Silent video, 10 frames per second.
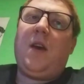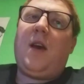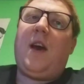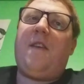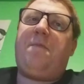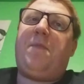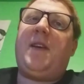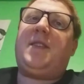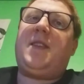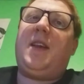Have
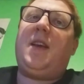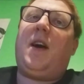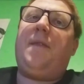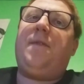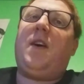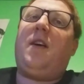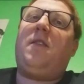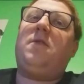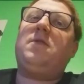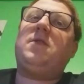pity on
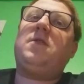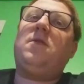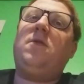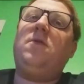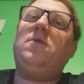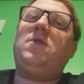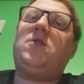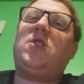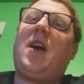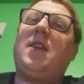those whose
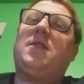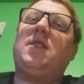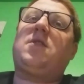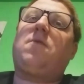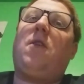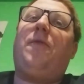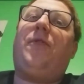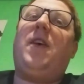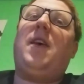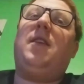chances grow
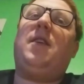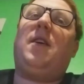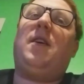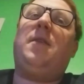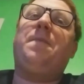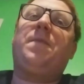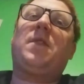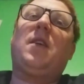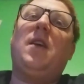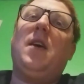thinner.
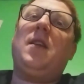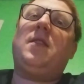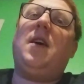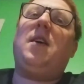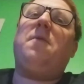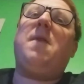There